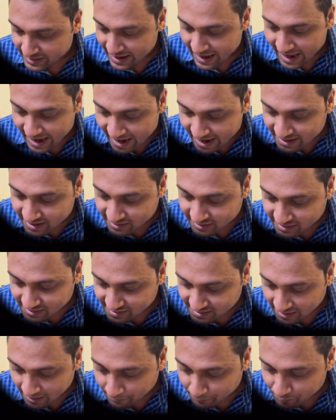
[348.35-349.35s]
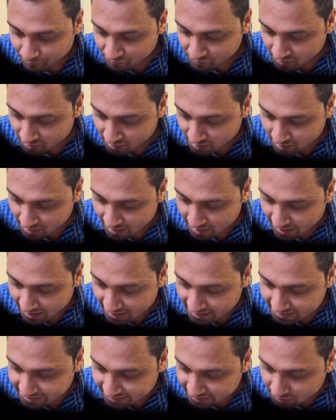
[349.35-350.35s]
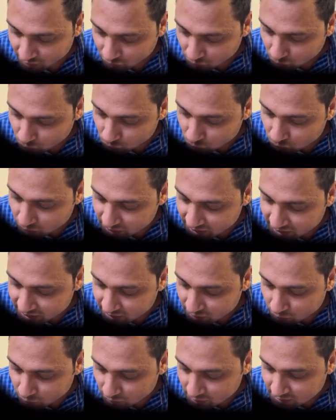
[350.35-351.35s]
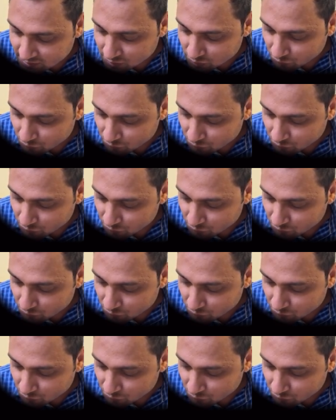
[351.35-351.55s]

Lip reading: add this up, I'll get 2T equals